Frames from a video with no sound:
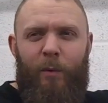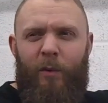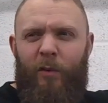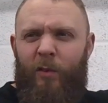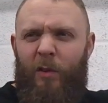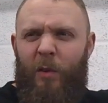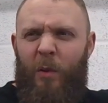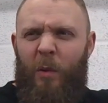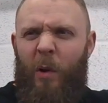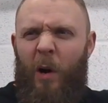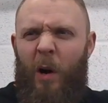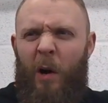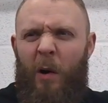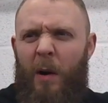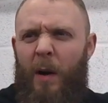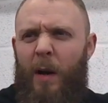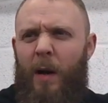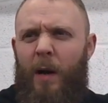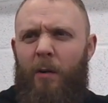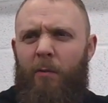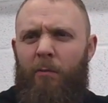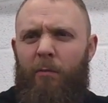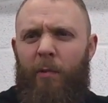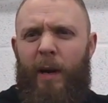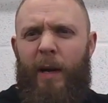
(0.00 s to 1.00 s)
We've still got
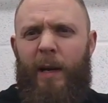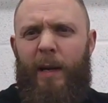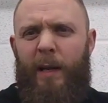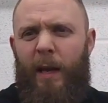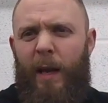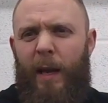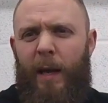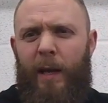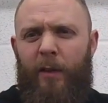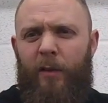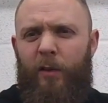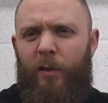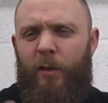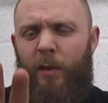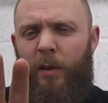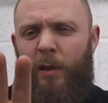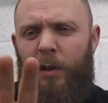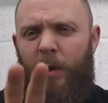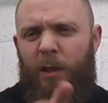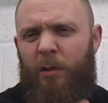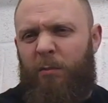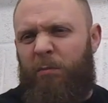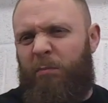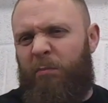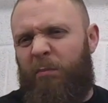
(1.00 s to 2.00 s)

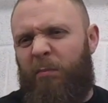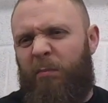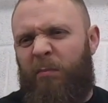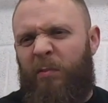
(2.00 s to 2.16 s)
radiator,